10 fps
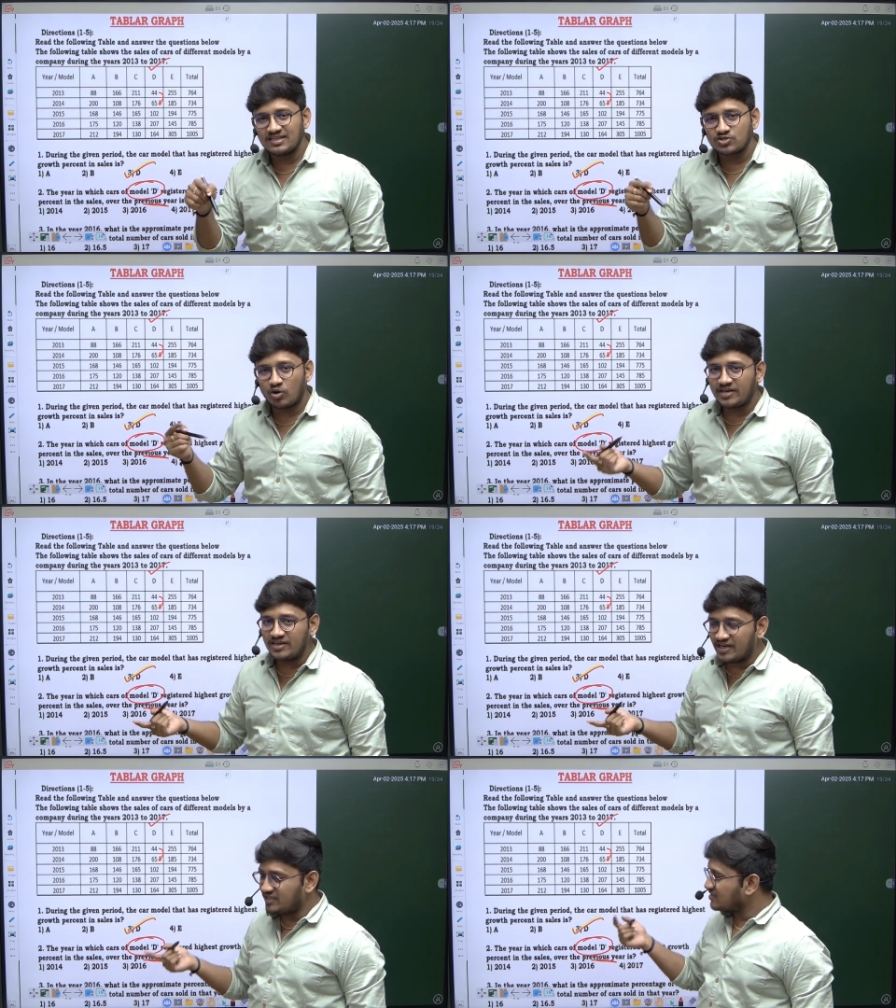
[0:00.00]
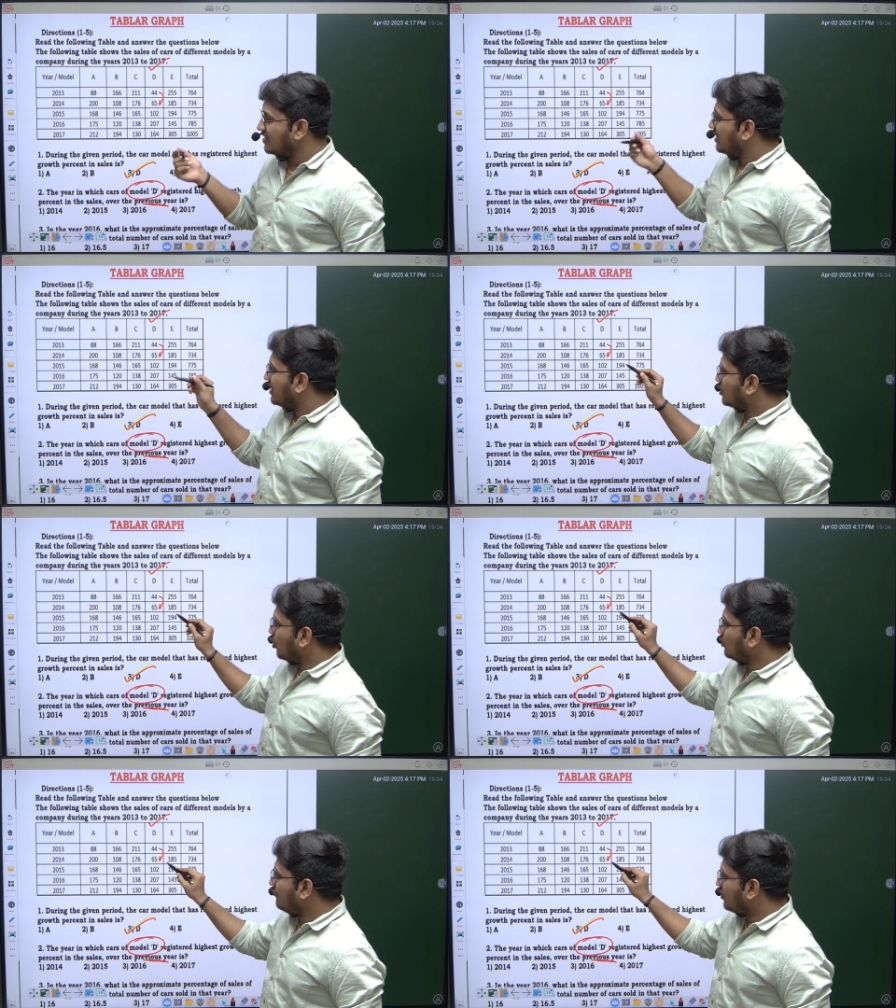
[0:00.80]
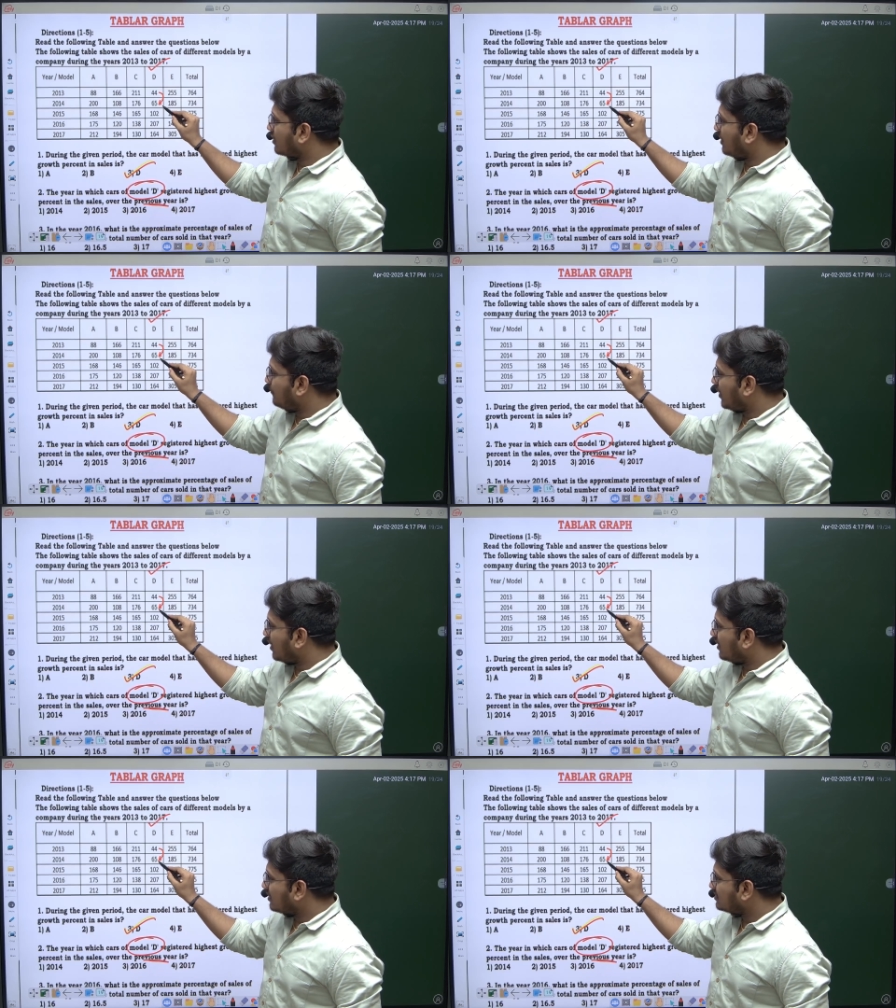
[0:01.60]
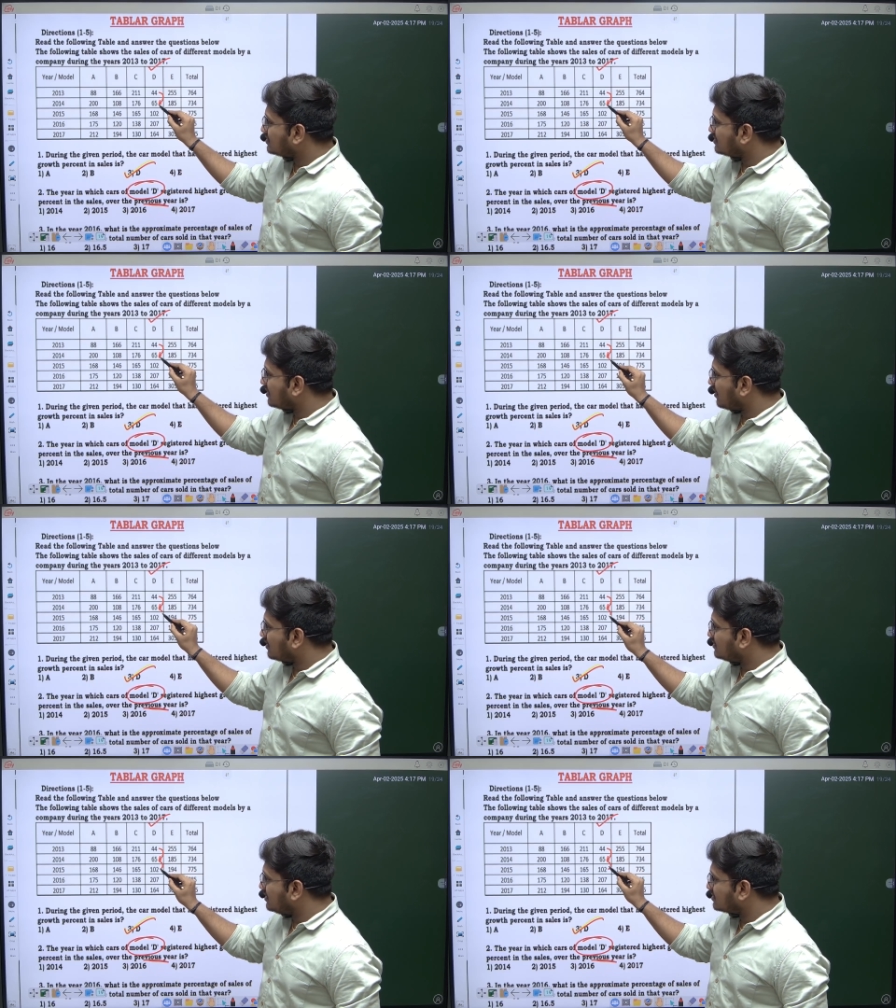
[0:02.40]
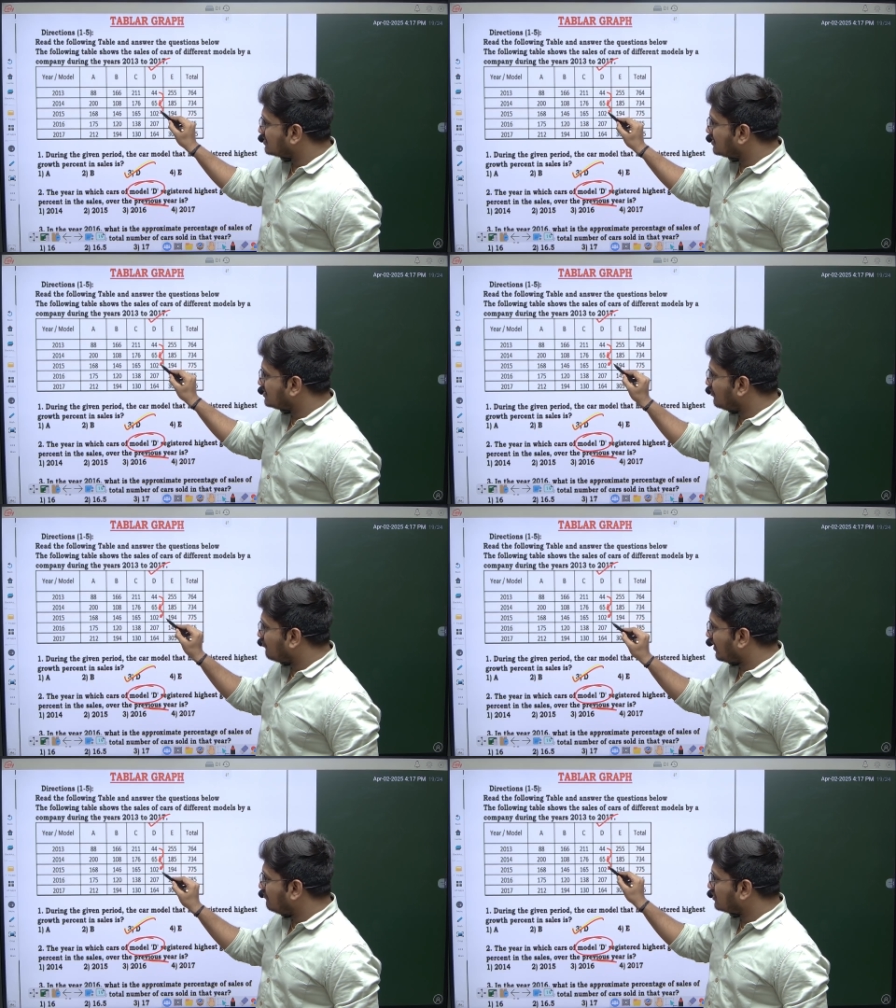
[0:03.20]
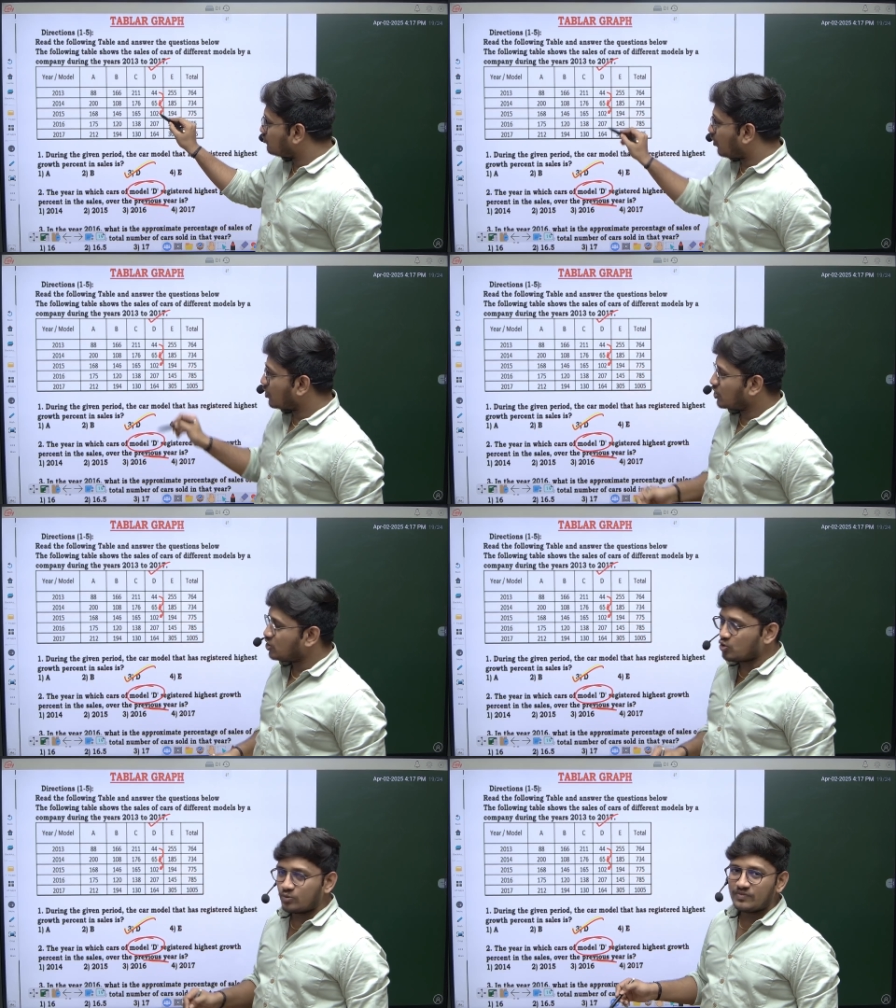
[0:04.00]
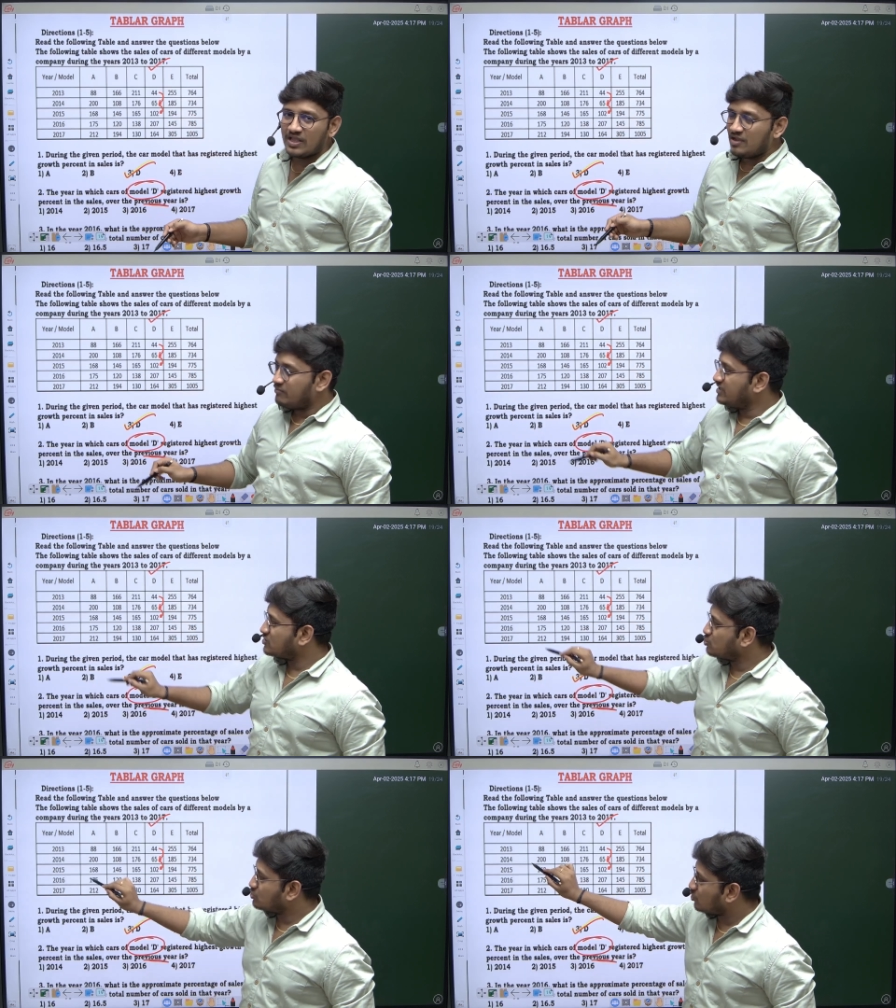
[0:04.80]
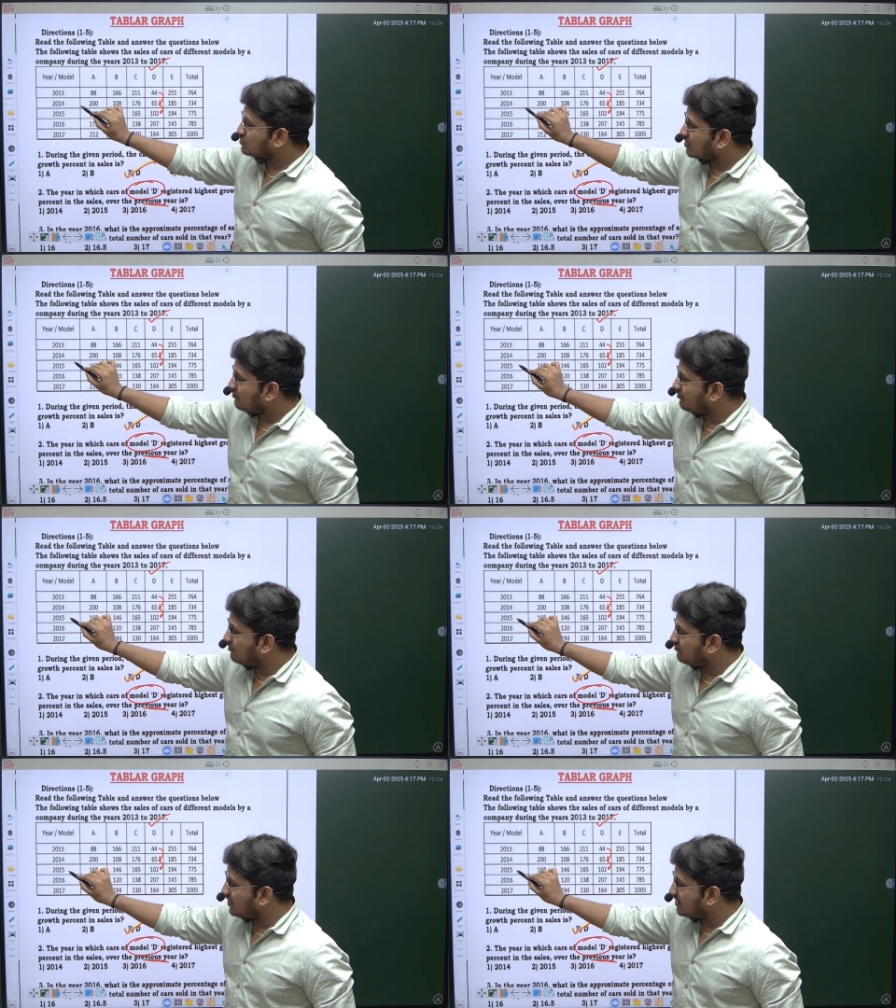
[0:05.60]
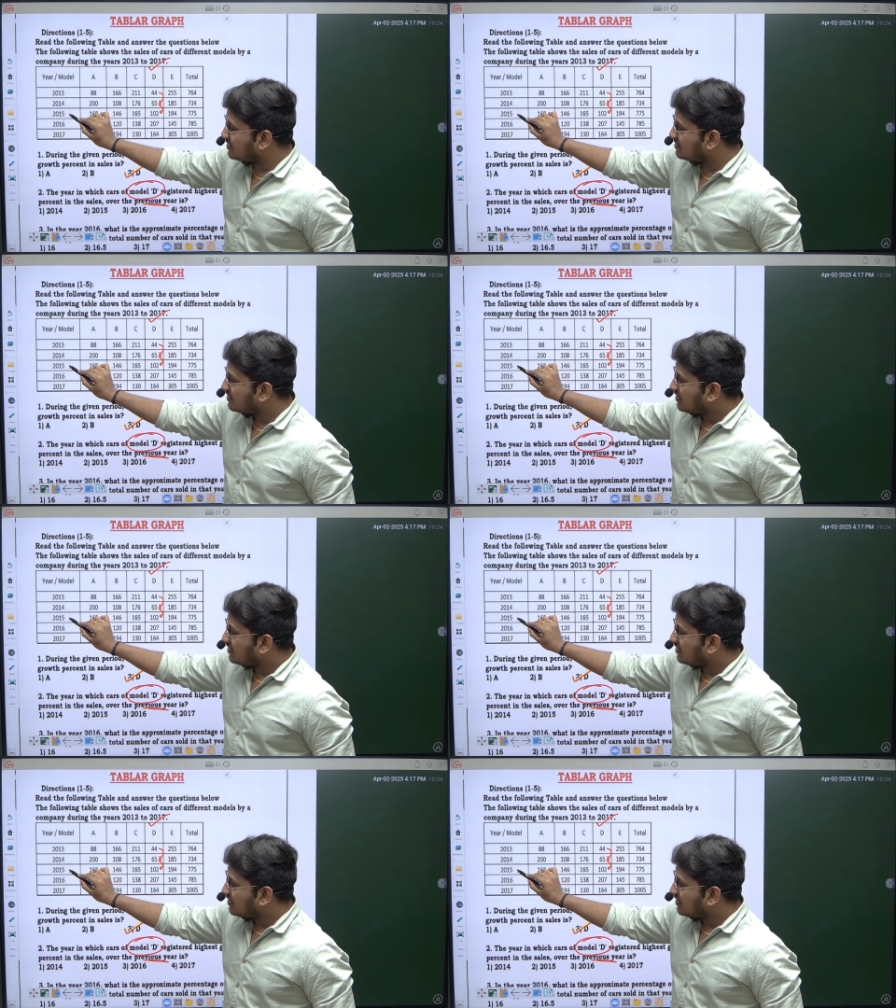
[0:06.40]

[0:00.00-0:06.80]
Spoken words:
got increased. Now if you compare this 65 with 102, means 2015.